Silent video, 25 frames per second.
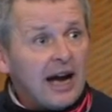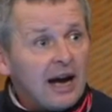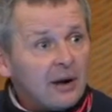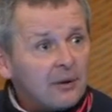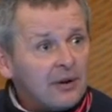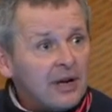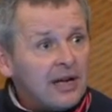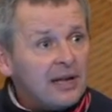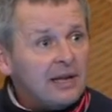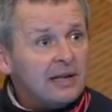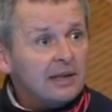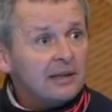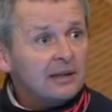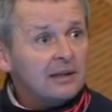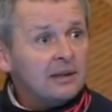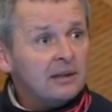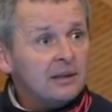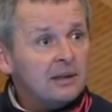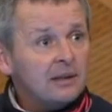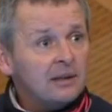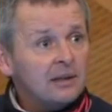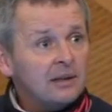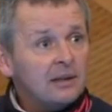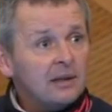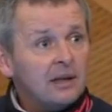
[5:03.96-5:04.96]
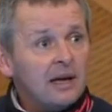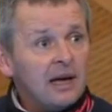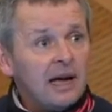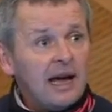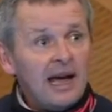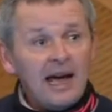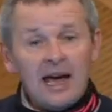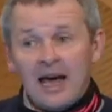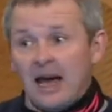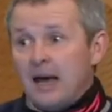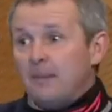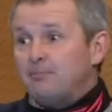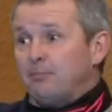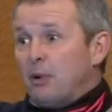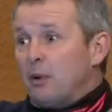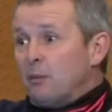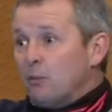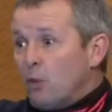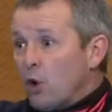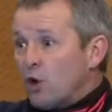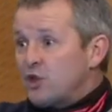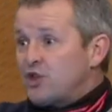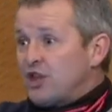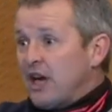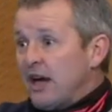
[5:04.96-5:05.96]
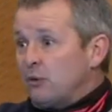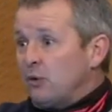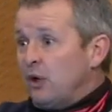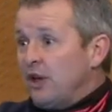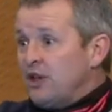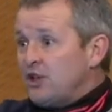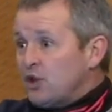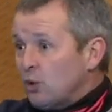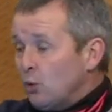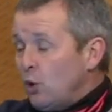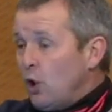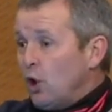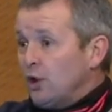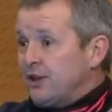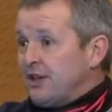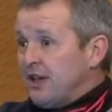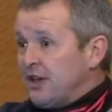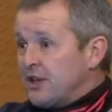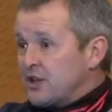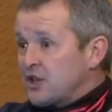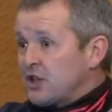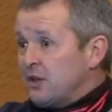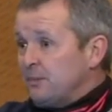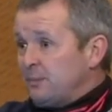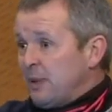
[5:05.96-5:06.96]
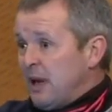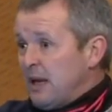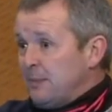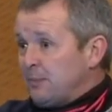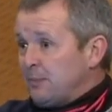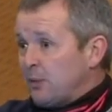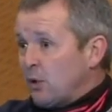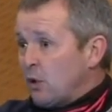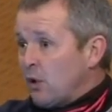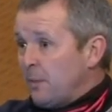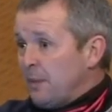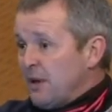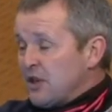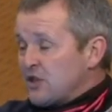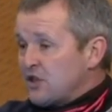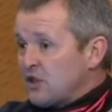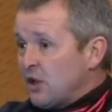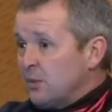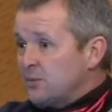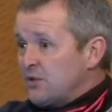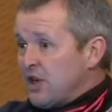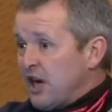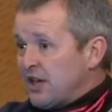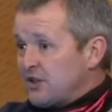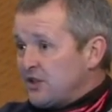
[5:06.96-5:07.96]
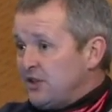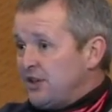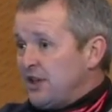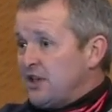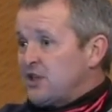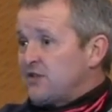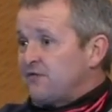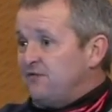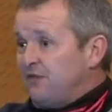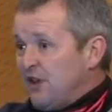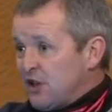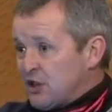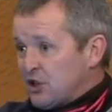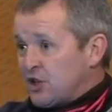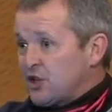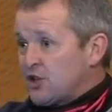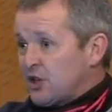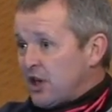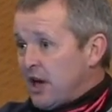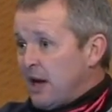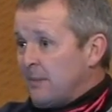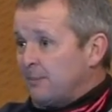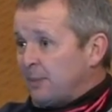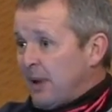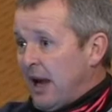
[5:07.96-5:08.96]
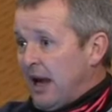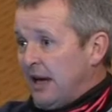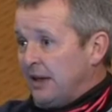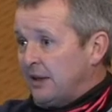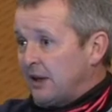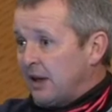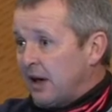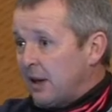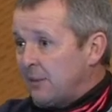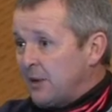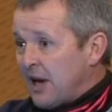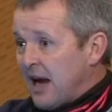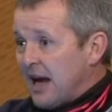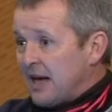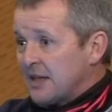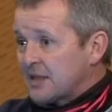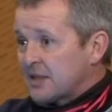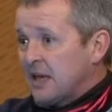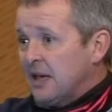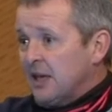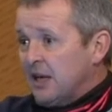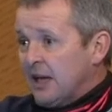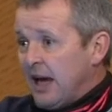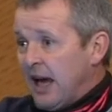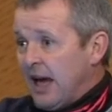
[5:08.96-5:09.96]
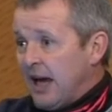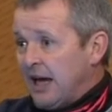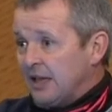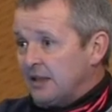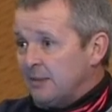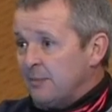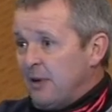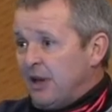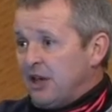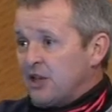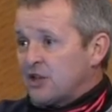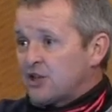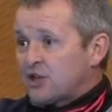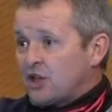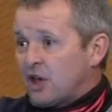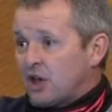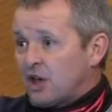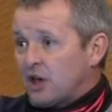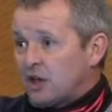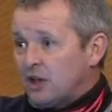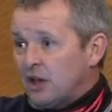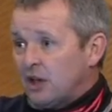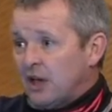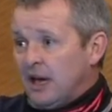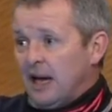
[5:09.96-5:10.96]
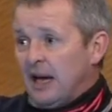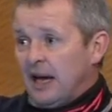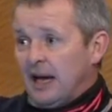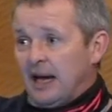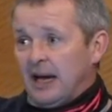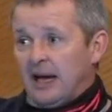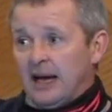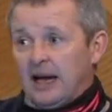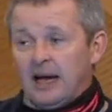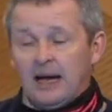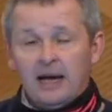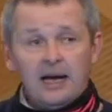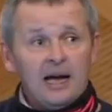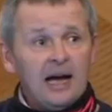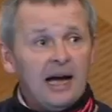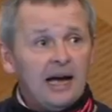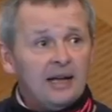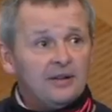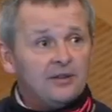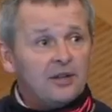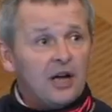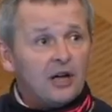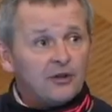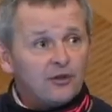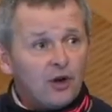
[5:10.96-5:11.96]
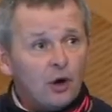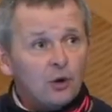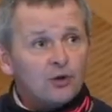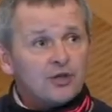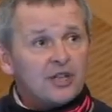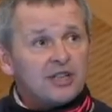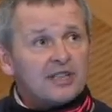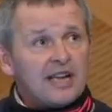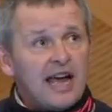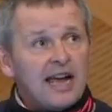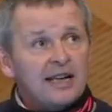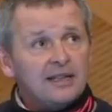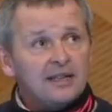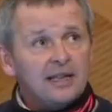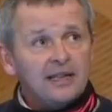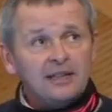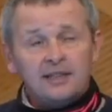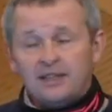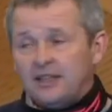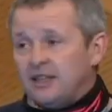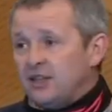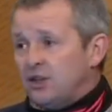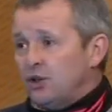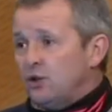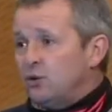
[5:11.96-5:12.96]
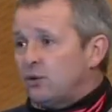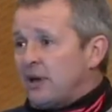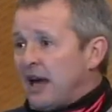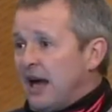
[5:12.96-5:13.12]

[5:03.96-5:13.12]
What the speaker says: Kerry, but more generally to all the innocent people who are being subject to this vicious campaign. And I would ask the Minister and those attending the EU